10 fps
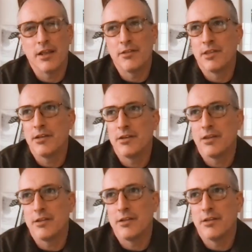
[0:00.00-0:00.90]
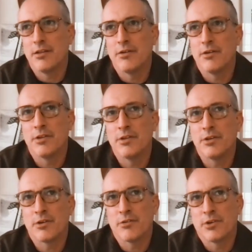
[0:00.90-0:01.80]
then
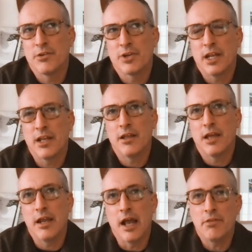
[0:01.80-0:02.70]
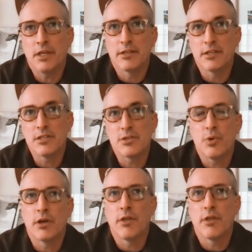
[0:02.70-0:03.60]
you look at it, and I think this is where